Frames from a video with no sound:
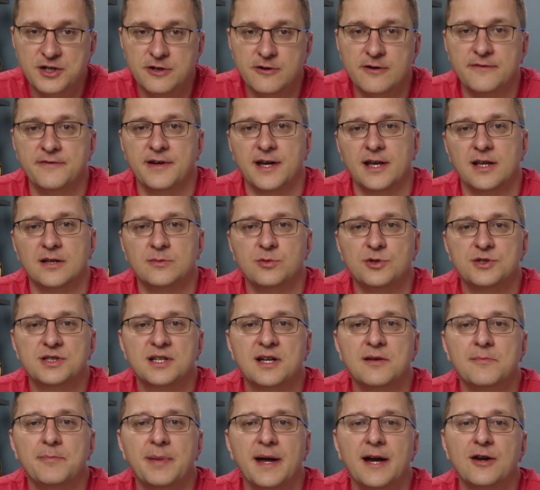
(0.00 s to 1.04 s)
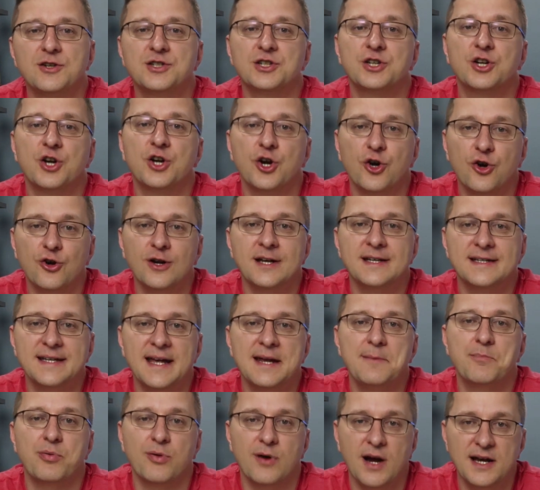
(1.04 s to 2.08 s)
year available to compare to current
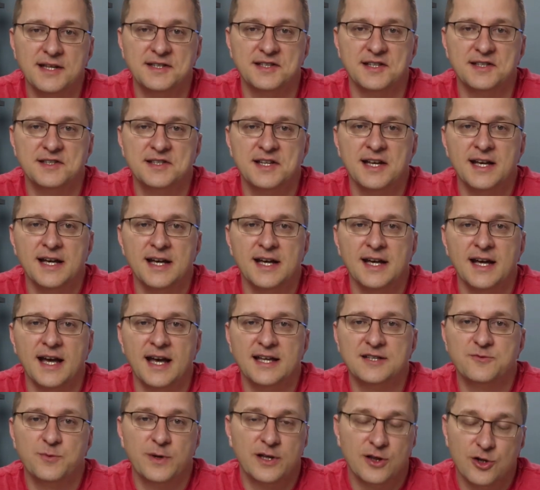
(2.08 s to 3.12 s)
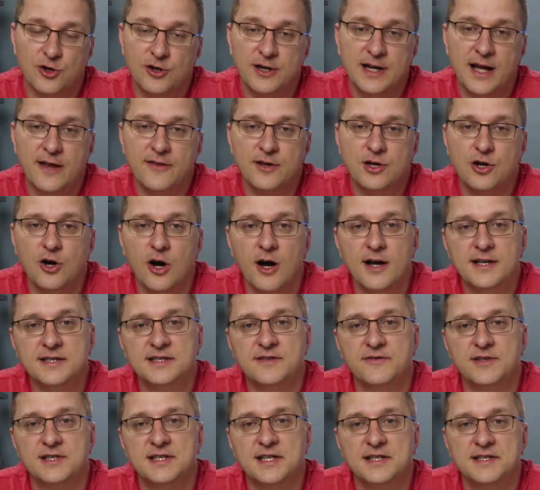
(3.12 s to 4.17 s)
day prices as we learn how the cost
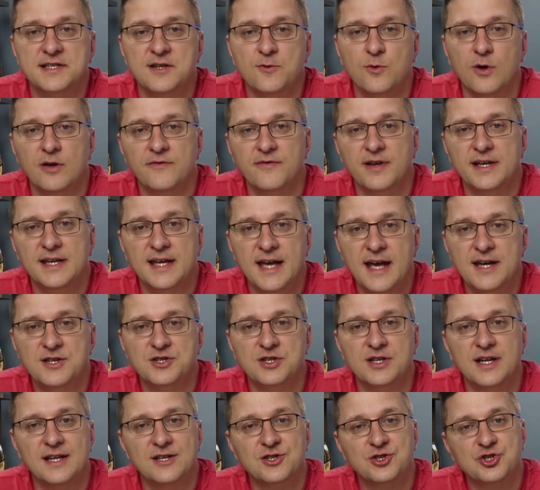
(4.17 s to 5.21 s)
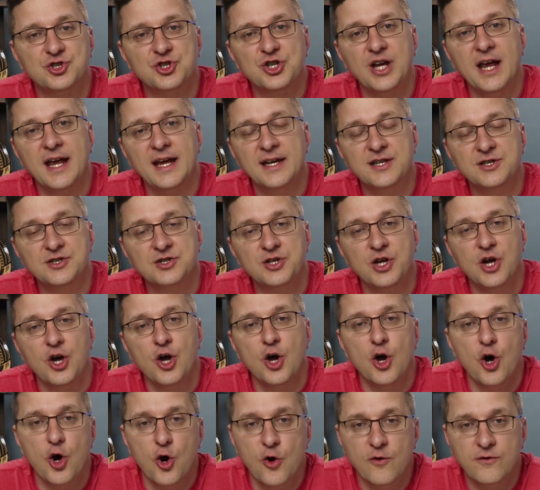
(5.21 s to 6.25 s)
of a Disney World vacation has changed
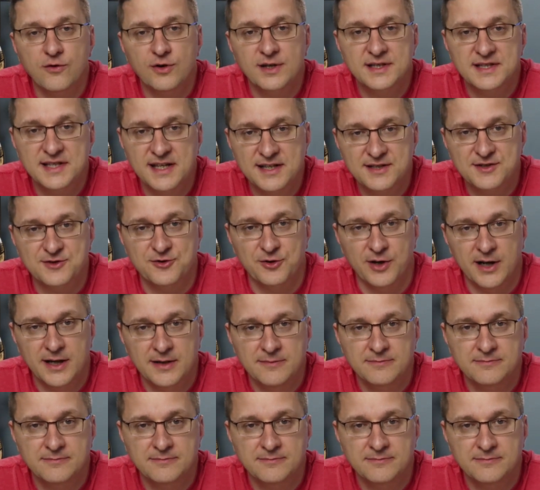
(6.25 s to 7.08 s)
over its history.